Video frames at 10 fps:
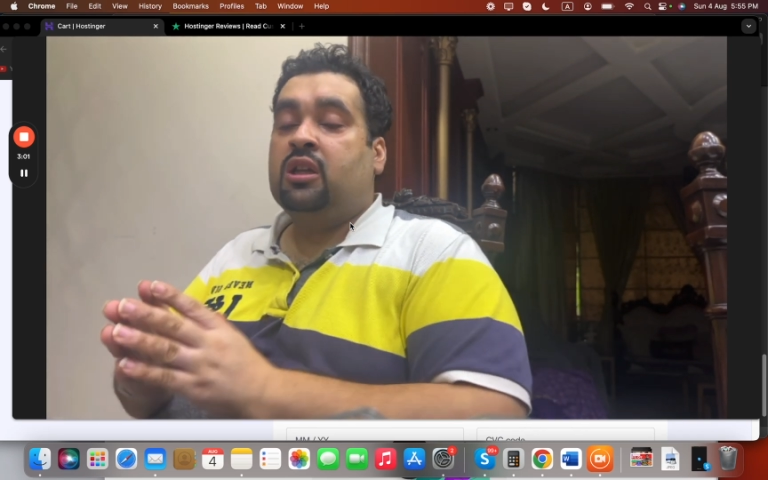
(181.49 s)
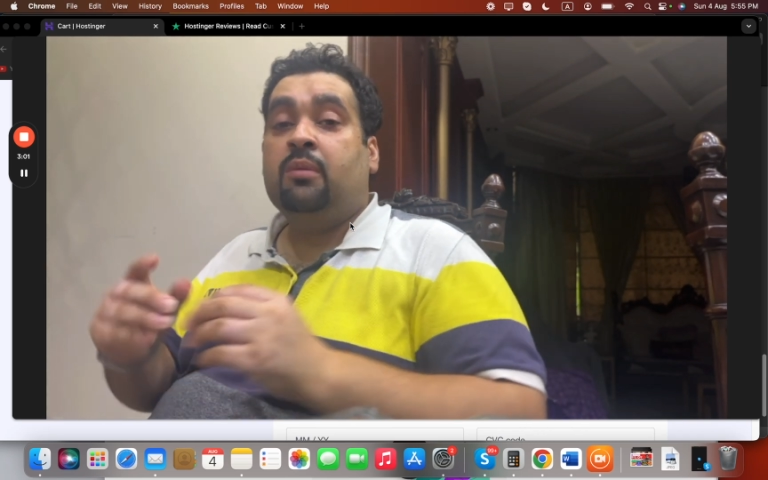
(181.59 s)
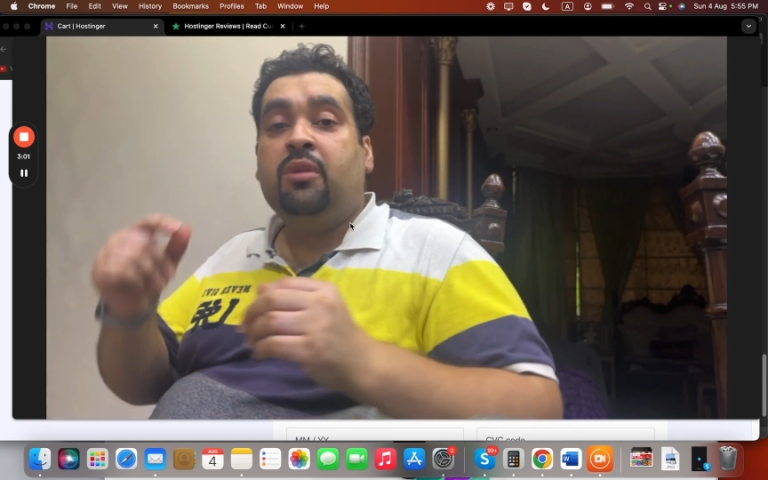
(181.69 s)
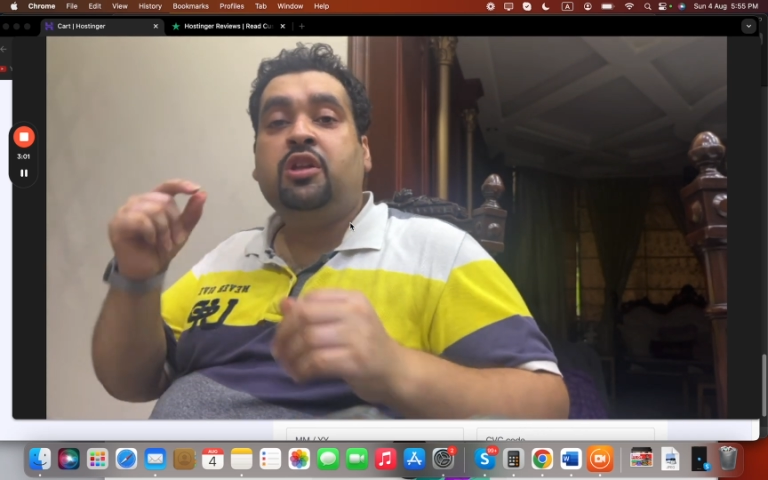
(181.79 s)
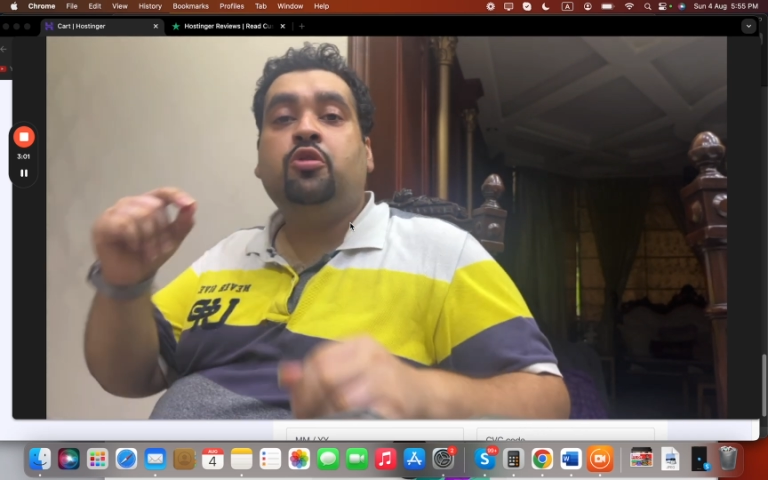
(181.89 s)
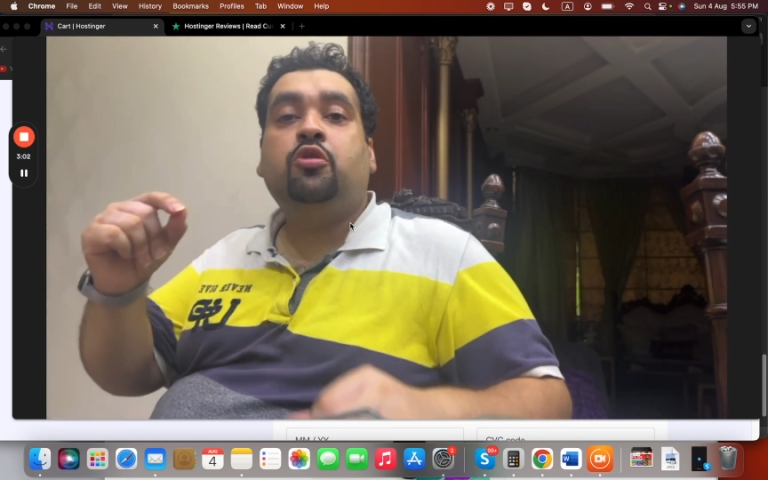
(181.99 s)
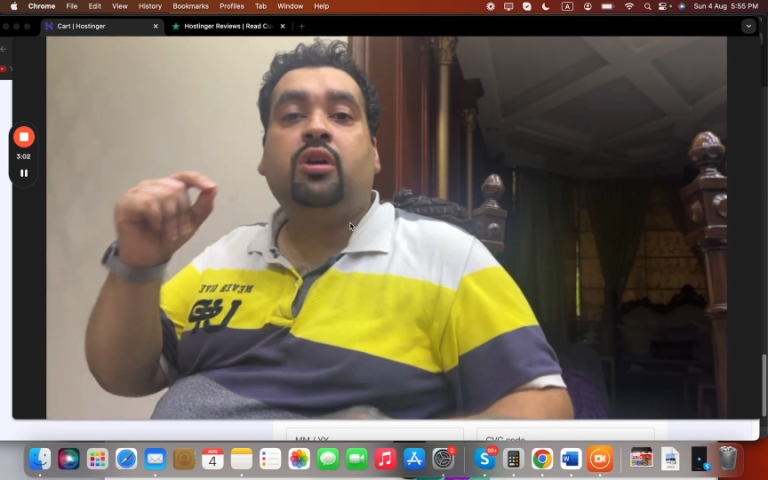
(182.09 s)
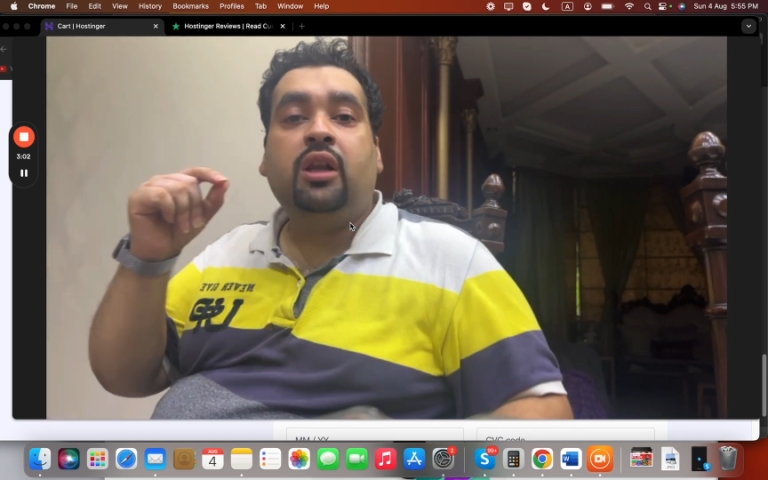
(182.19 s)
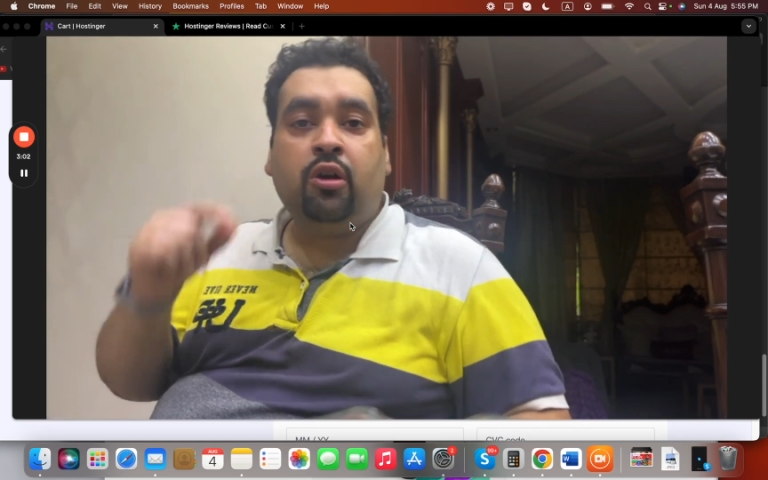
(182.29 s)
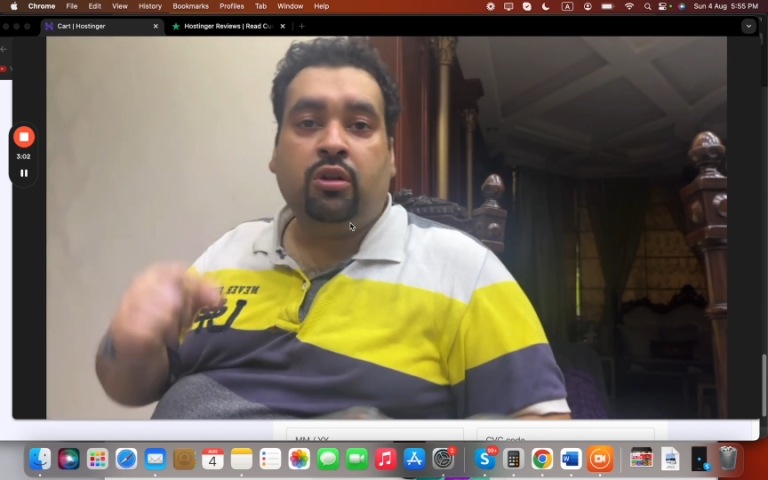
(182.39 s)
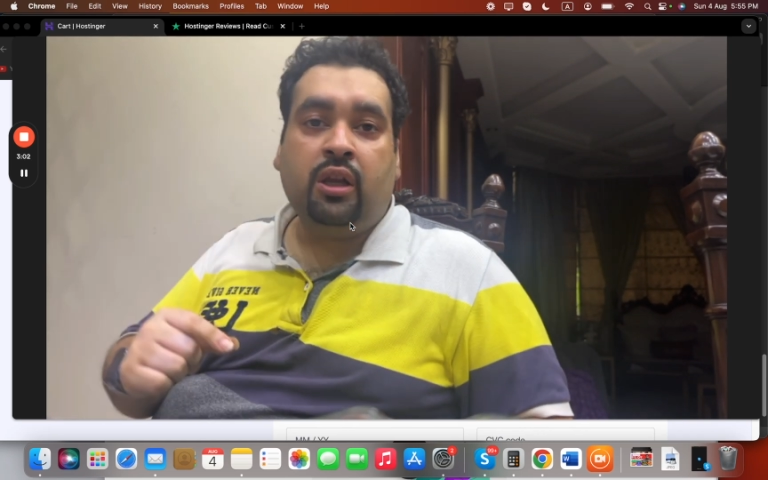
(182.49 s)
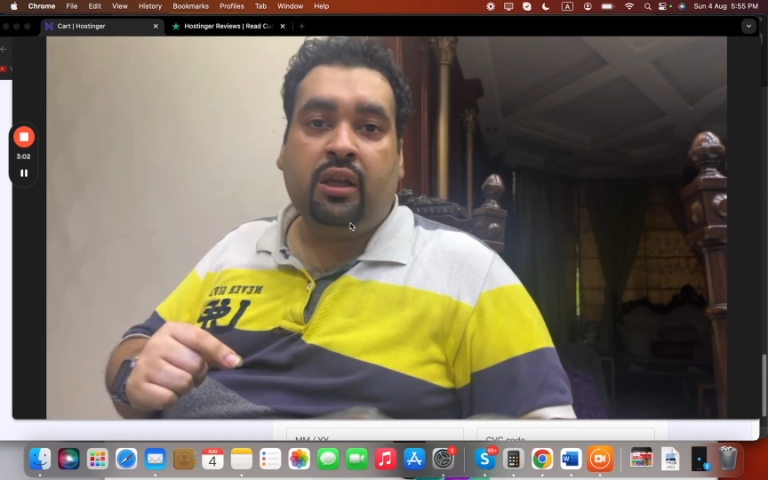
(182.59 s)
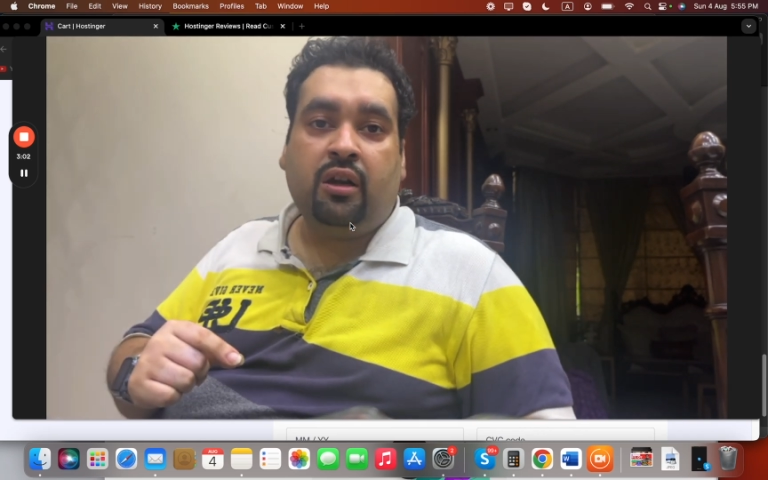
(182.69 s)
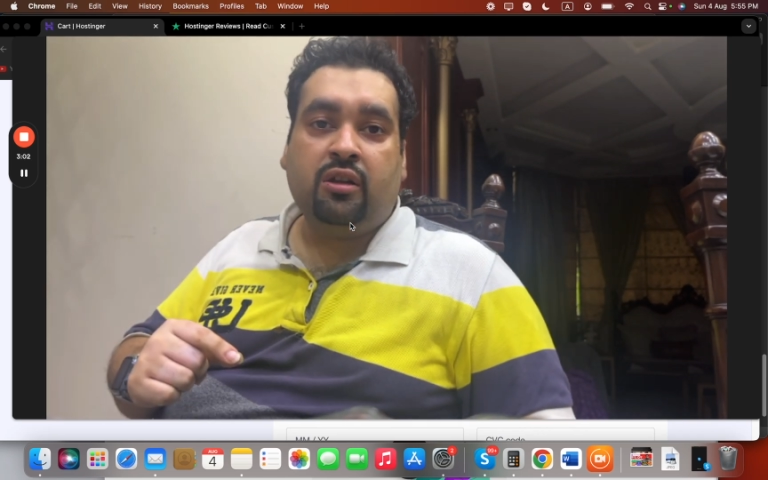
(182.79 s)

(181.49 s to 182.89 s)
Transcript: then make sure to click on the link in the